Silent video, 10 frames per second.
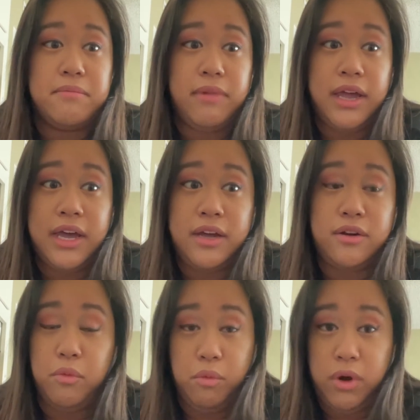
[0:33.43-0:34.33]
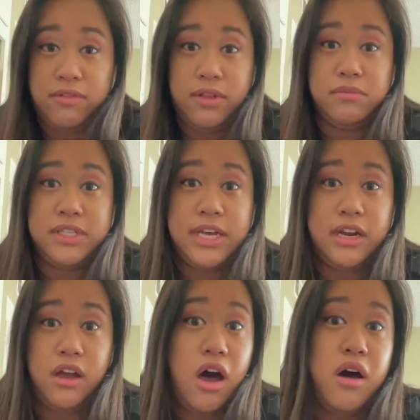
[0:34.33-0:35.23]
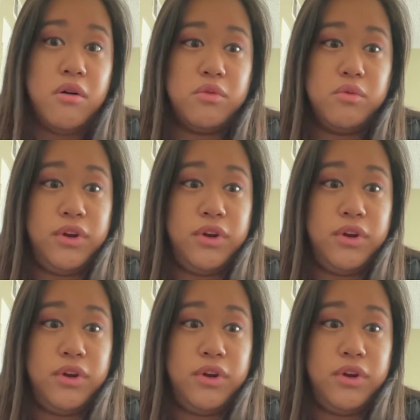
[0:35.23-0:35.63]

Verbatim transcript: And one of them said, oh,